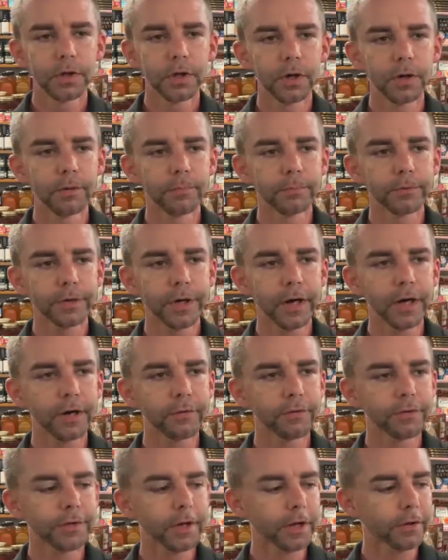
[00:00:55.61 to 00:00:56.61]
Um, we got
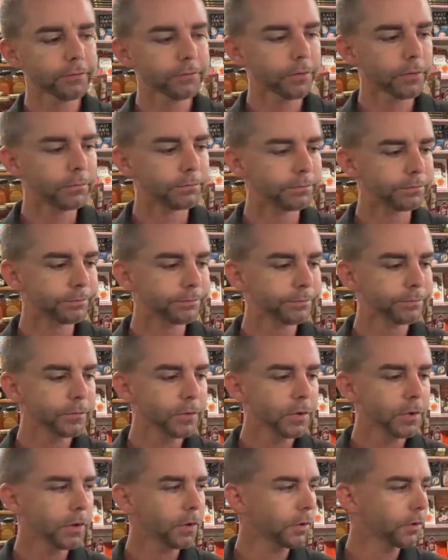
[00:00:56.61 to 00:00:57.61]
everything from
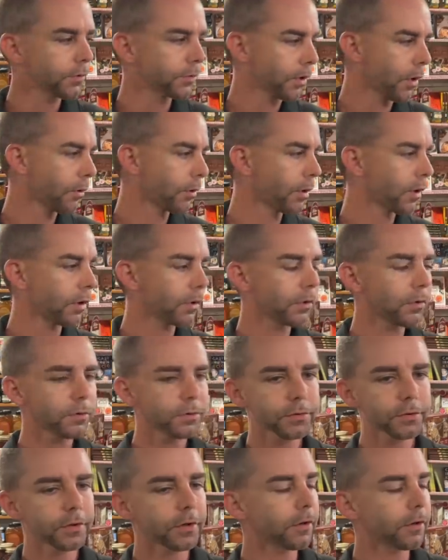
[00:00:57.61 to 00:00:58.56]
sodas